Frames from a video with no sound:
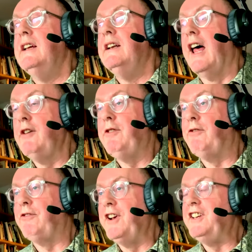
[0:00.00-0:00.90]
life of
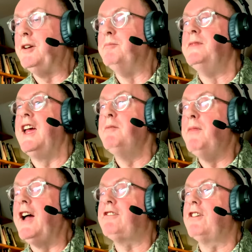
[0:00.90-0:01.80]
freedom in
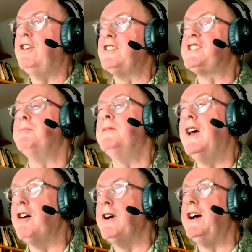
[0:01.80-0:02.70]
microcosm
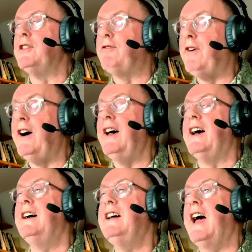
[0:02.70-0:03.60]
around the fire.